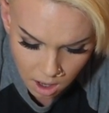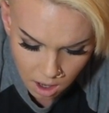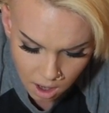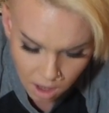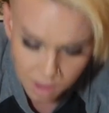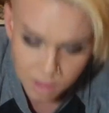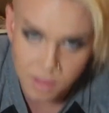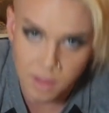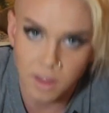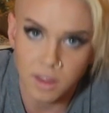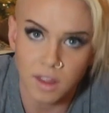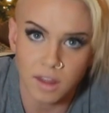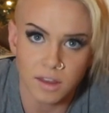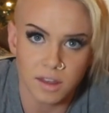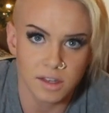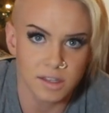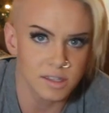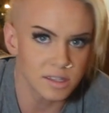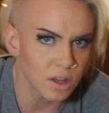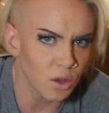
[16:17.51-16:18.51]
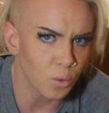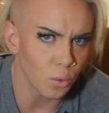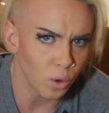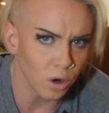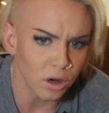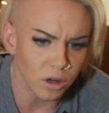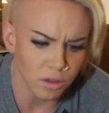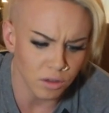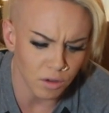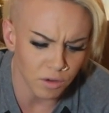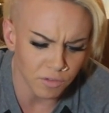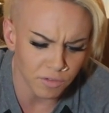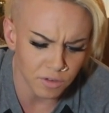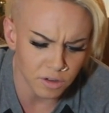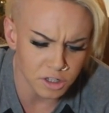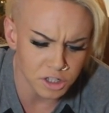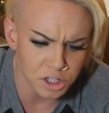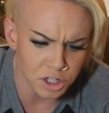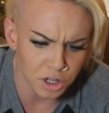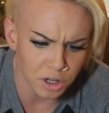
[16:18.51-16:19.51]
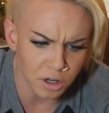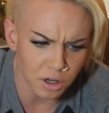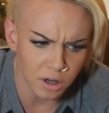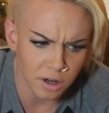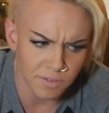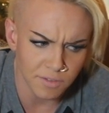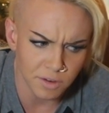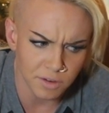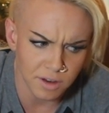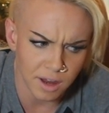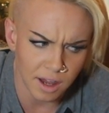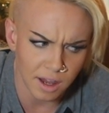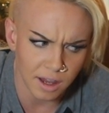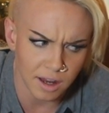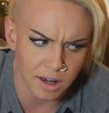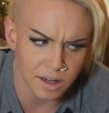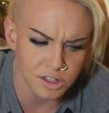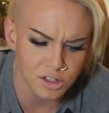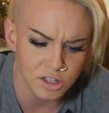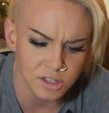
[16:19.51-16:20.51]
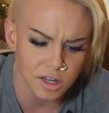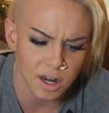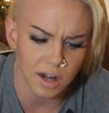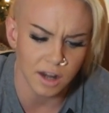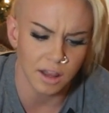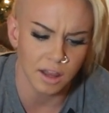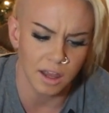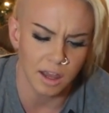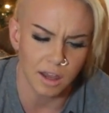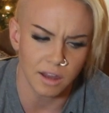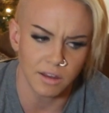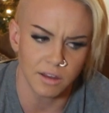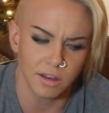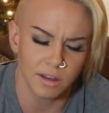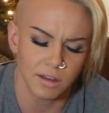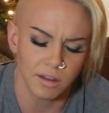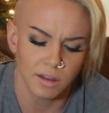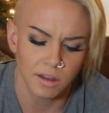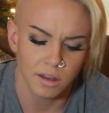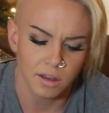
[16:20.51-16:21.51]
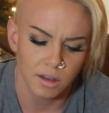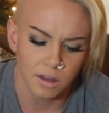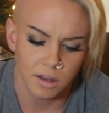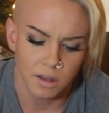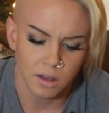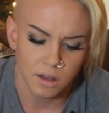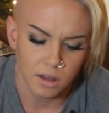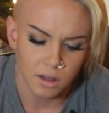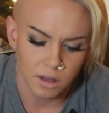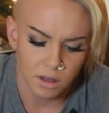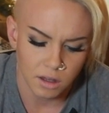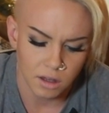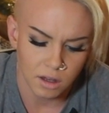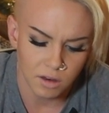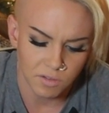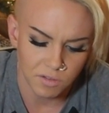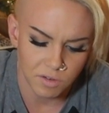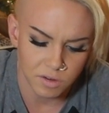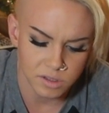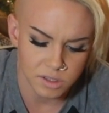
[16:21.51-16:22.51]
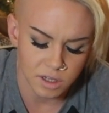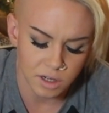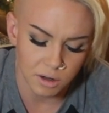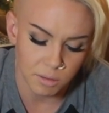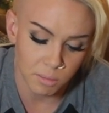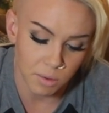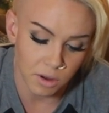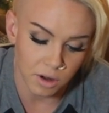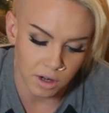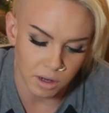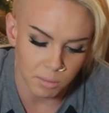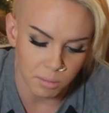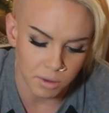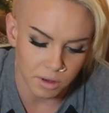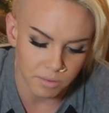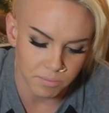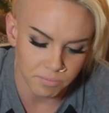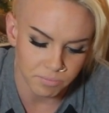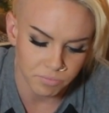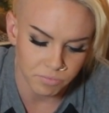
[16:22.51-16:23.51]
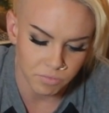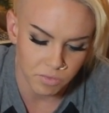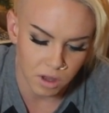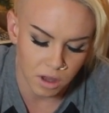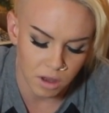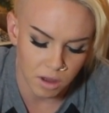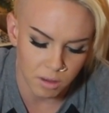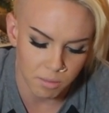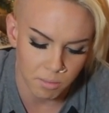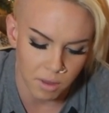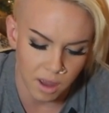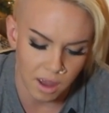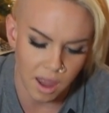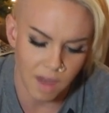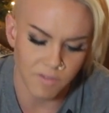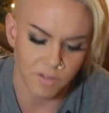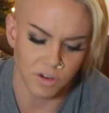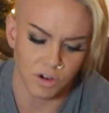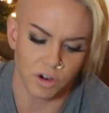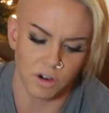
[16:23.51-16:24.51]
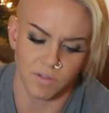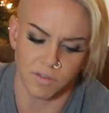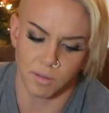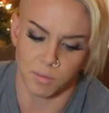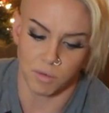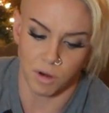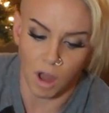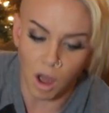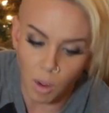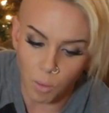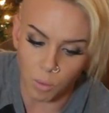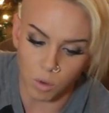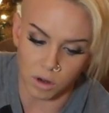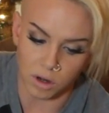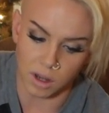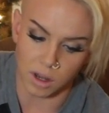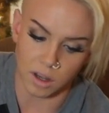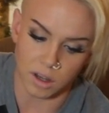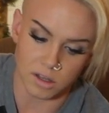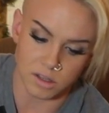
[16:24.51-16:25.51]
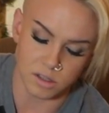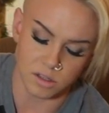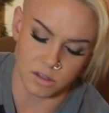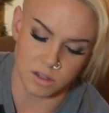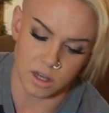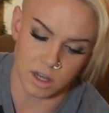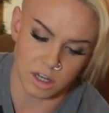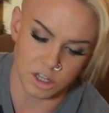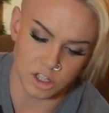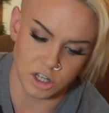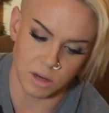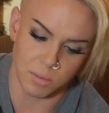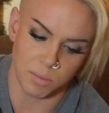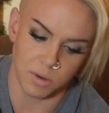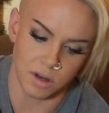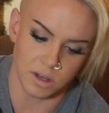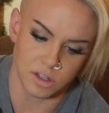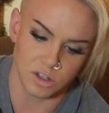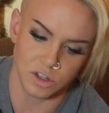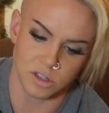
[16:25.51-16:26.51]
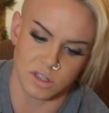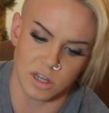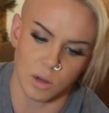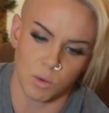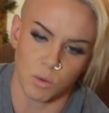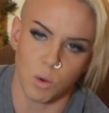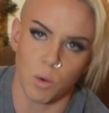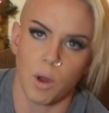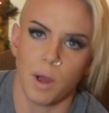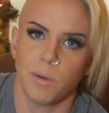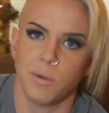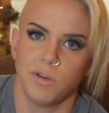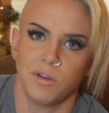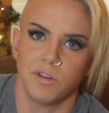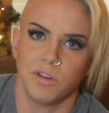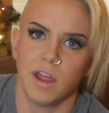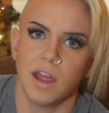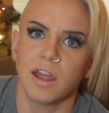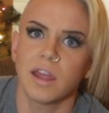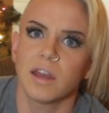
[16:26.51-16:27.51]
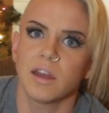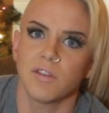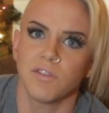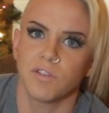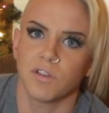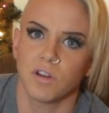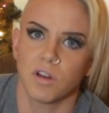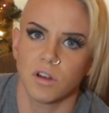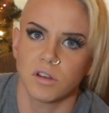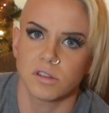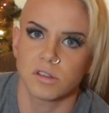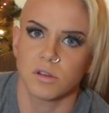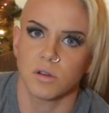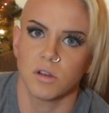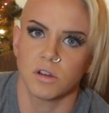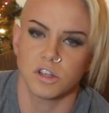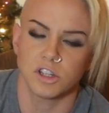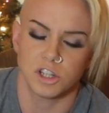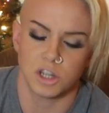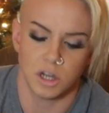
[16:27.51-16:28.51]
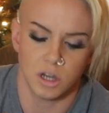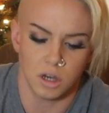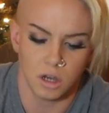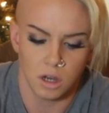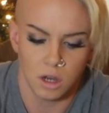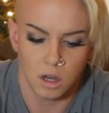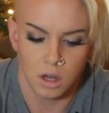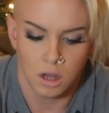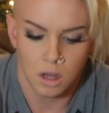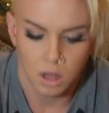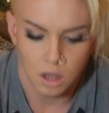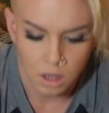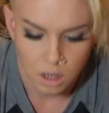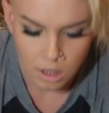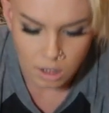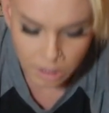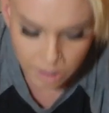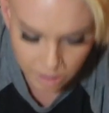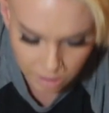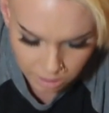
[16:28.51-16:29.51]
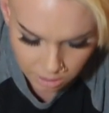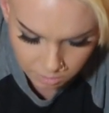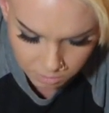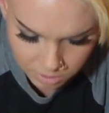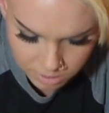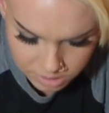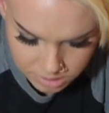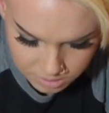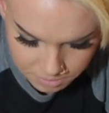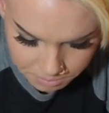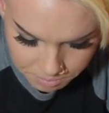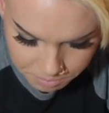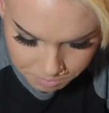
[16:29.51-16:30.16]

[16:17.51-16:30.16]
I think that they still work though, for sure. If you take it, it's just kind of like confusing your body, but I haven't heard of them not working because you take shit, but it's just like, well, why would you take it if you're also on shit? Anyways.